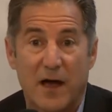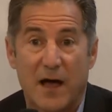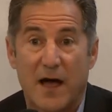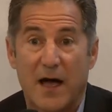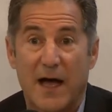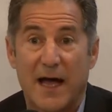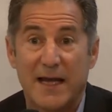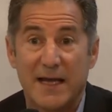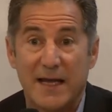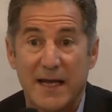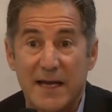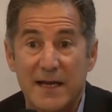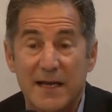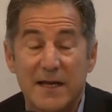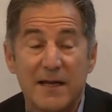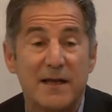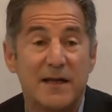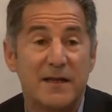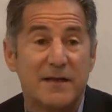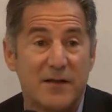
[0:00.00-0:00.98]
I
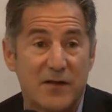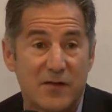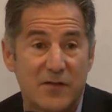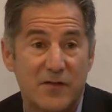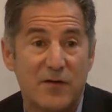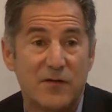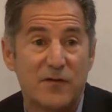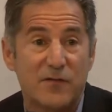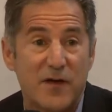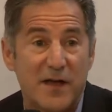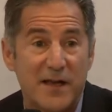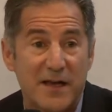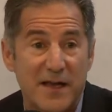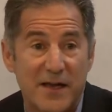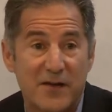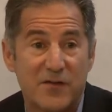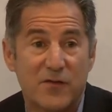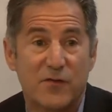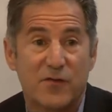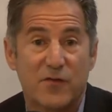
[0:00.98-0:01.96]
needed additional
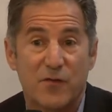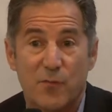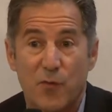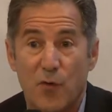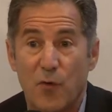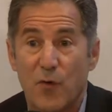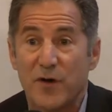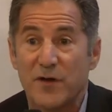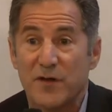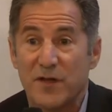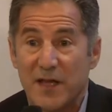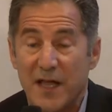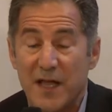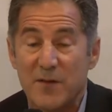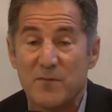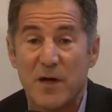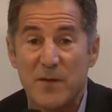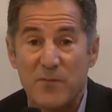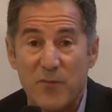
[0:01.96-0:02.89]
financial support to get my